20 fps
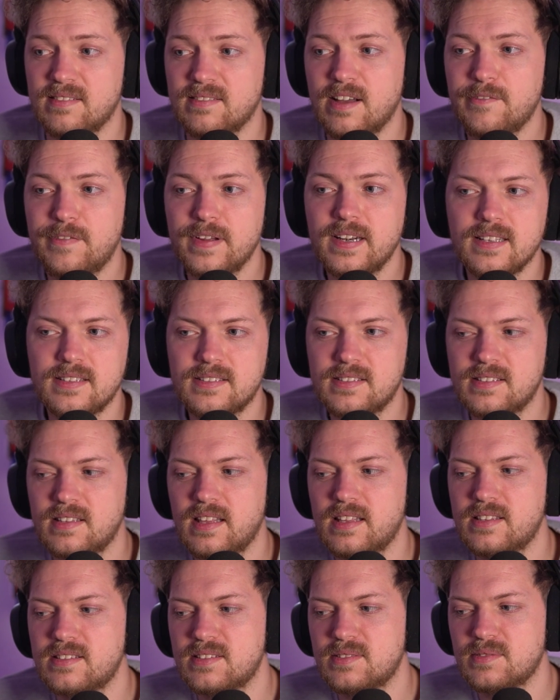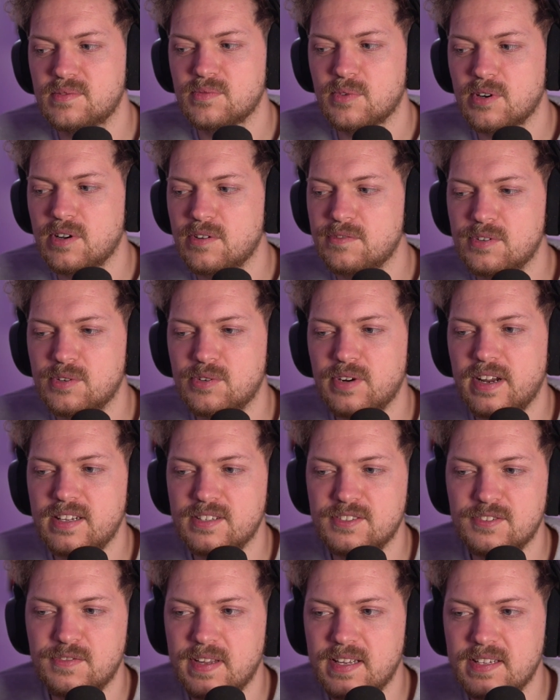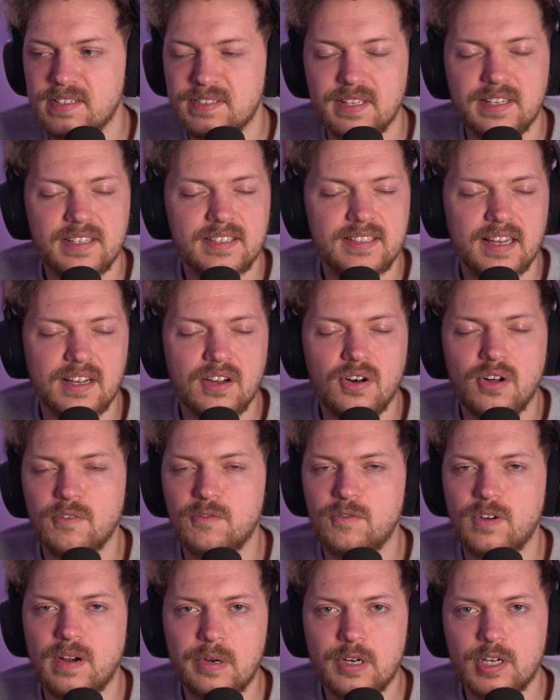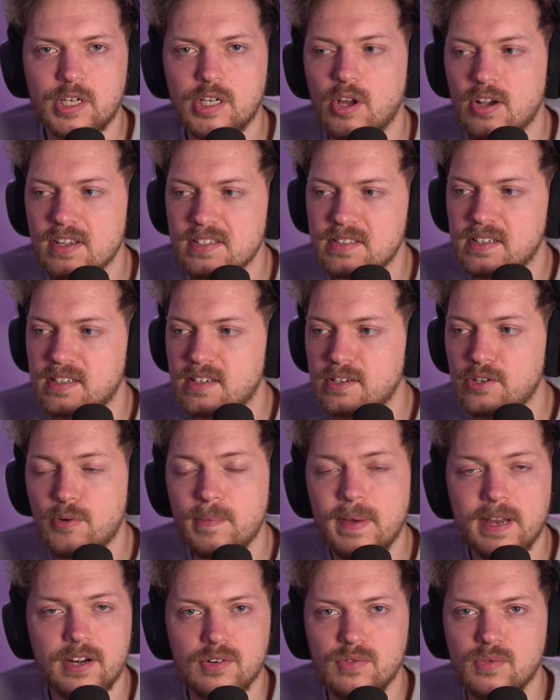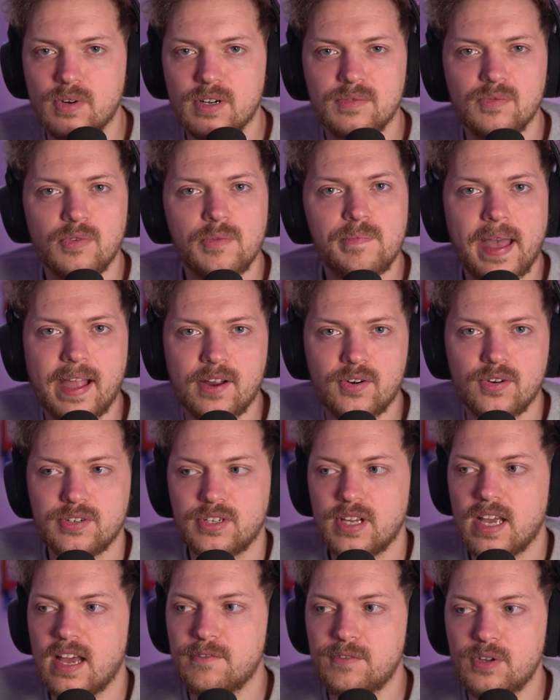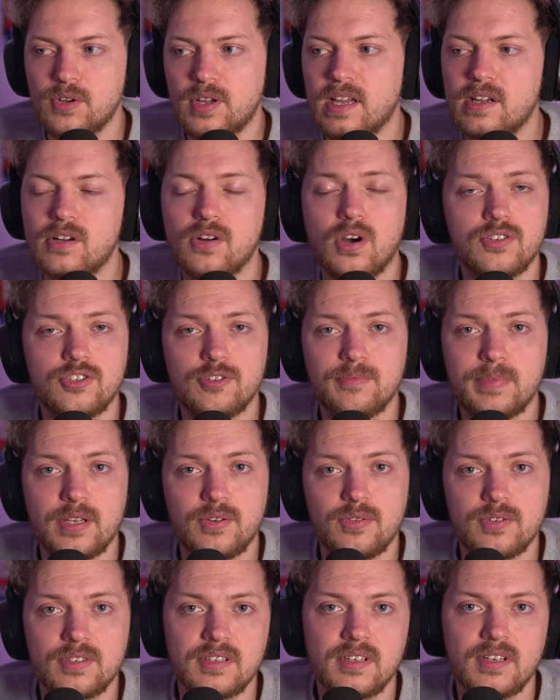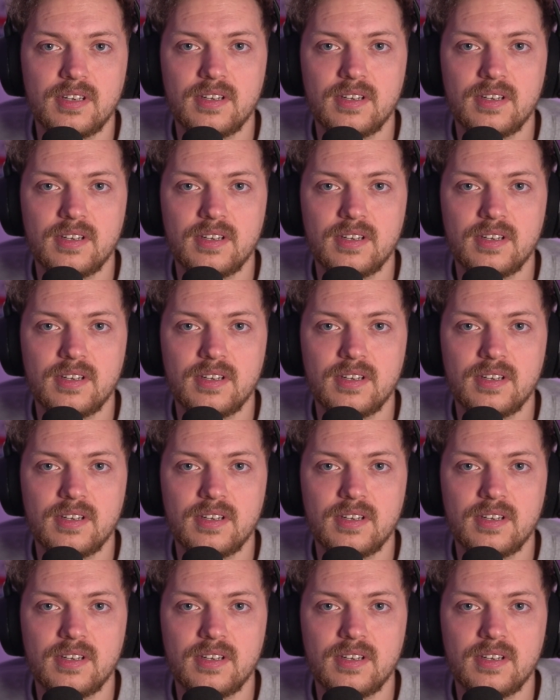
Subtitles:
I think that's one of the greatest things, that it's like all framework agnostic. No matter what background you have, you can contribute.